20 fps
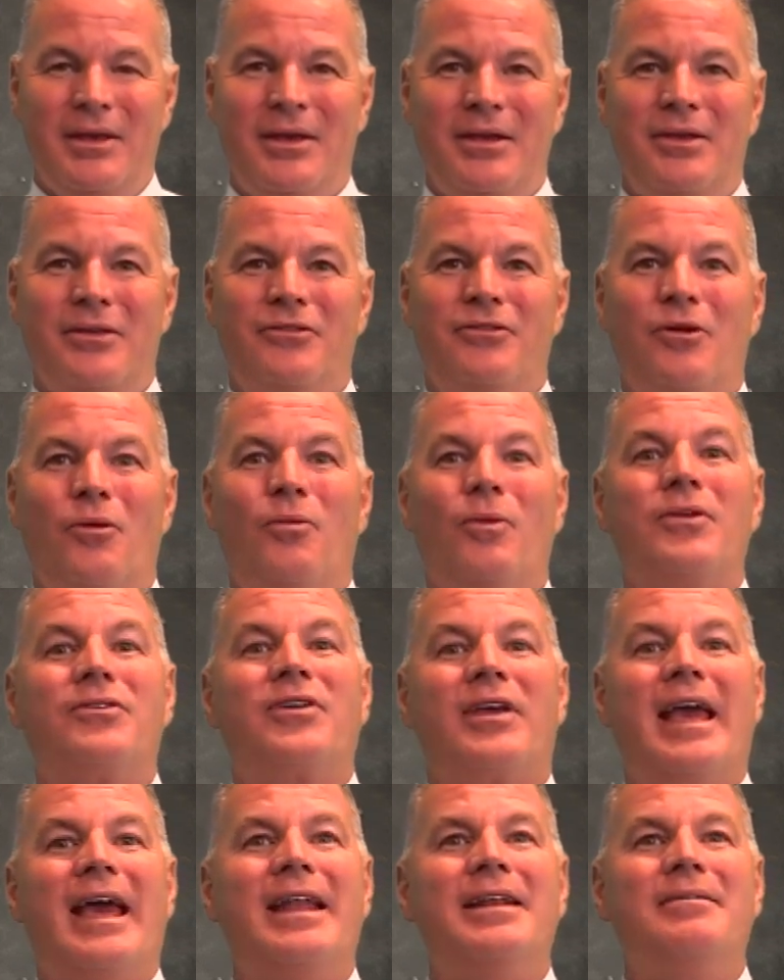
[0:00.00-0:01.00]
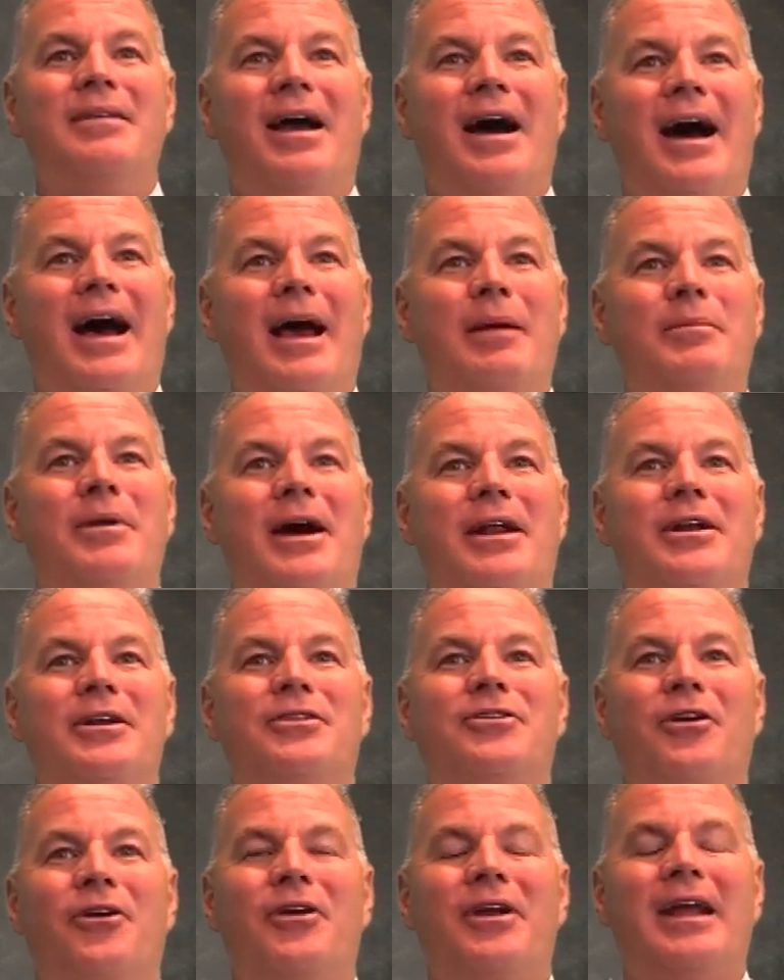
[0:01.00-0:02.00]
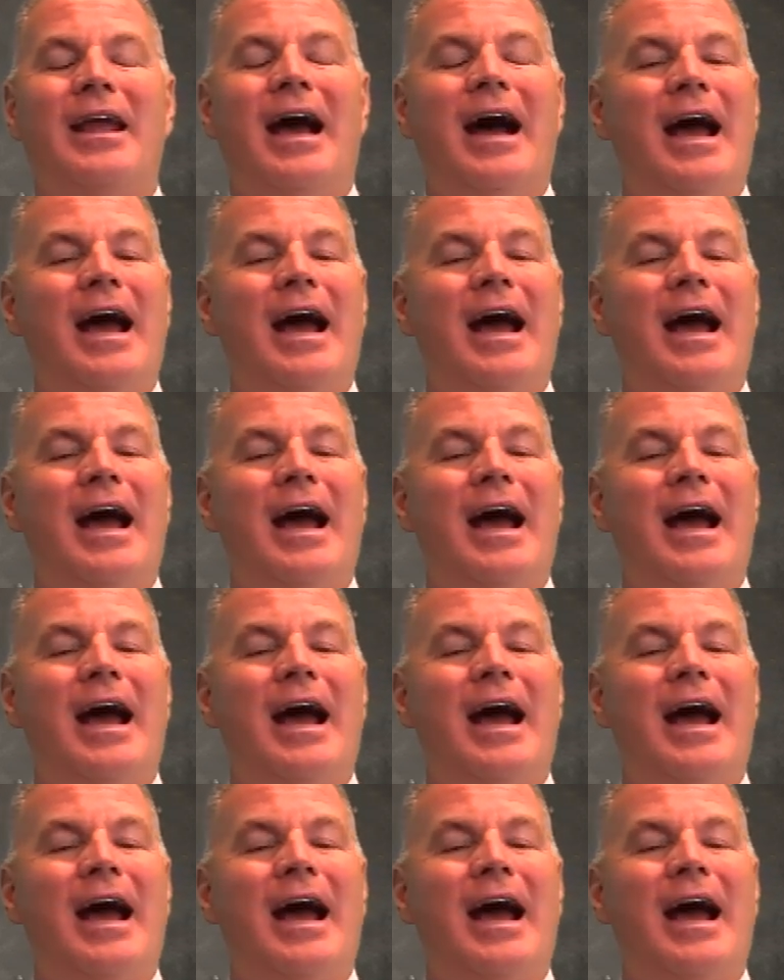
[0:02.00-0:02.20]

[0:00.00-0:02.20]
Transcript: So once again, I'm not an attorney.